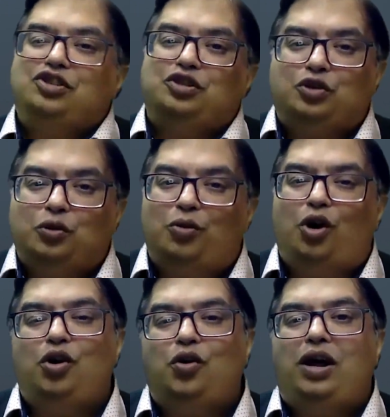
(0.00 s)
So
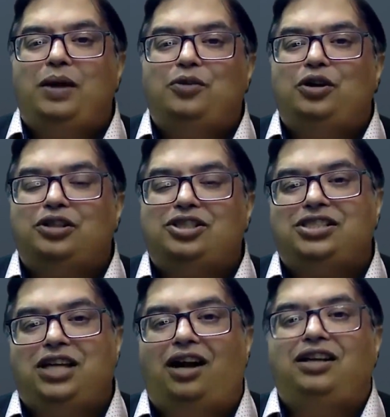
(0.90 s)
tomorrow I am going to
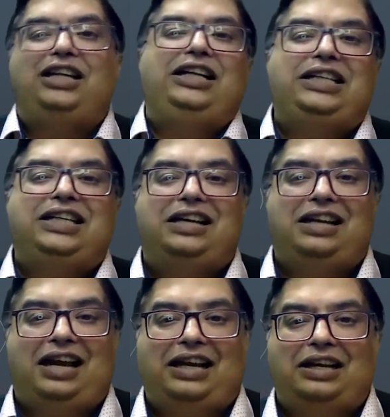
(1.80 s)
start eating
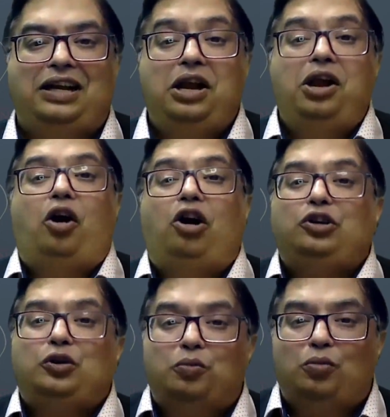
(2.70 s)
right.
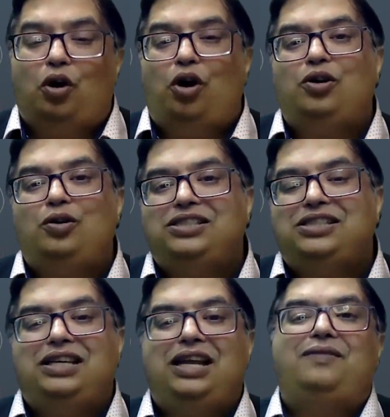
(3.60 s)
Or tomorrow
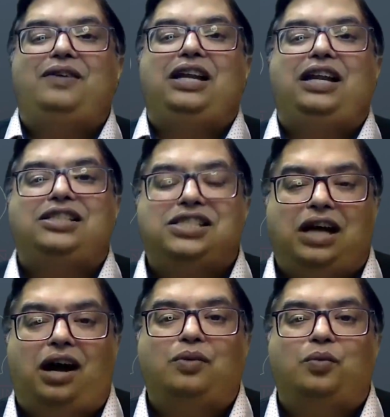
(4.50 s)
is the day when I'll
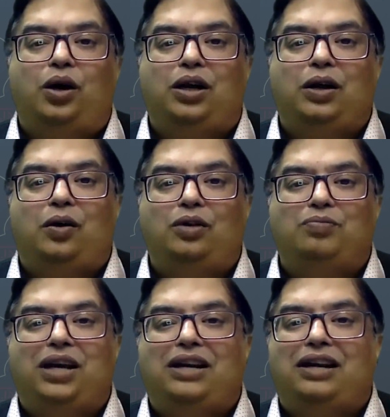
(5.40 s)
start working
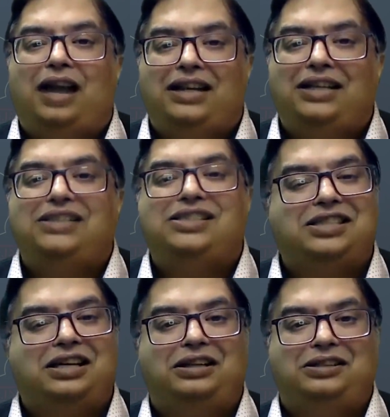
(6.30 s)
on my writing
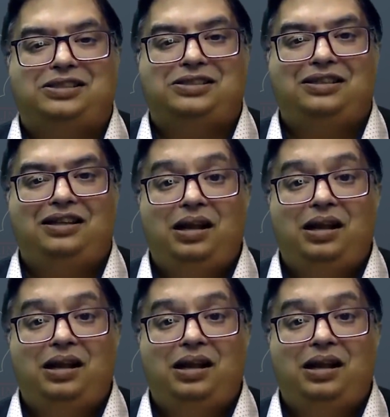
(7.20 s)
skills.